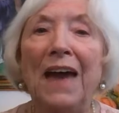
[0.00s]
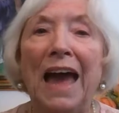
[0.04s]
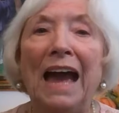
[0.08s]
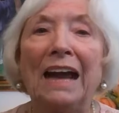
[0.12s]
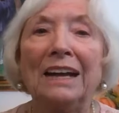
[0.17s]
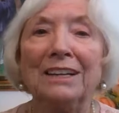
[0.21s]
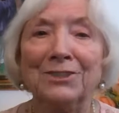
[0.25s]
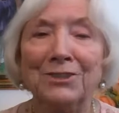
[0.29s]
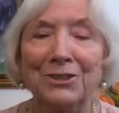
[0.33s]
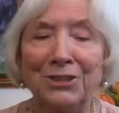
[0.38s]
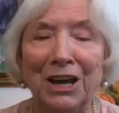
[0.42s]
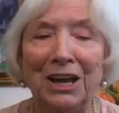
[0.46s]

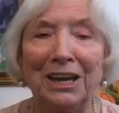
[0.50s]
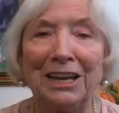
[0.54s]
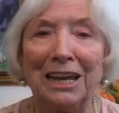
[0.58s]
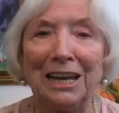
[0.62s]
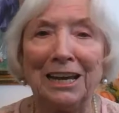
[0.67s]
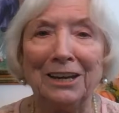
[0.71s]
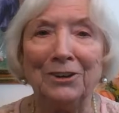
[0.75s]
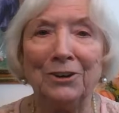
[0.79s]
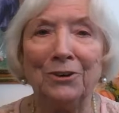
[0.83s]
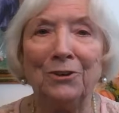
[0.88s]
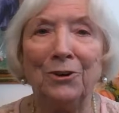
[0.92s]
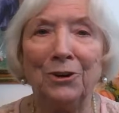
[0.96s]
fact
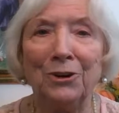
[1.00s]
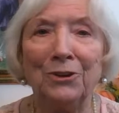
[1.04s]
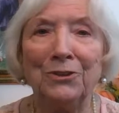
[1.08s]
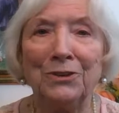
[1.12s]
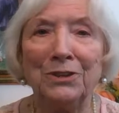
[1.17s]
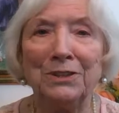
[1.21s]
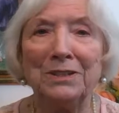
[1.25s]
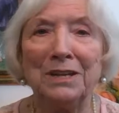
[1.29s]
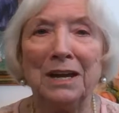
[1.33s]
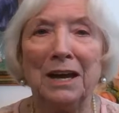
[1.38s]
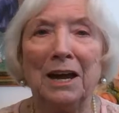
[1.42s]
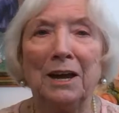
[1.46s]
checking all
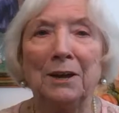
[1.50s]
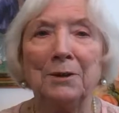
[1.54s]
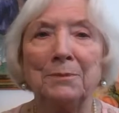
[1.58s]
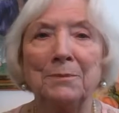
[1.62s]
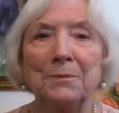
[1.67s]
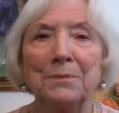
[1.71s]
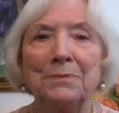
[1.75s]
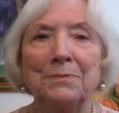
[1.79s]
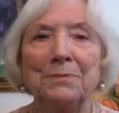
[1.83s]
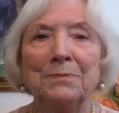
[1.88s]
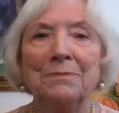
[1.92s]
the time.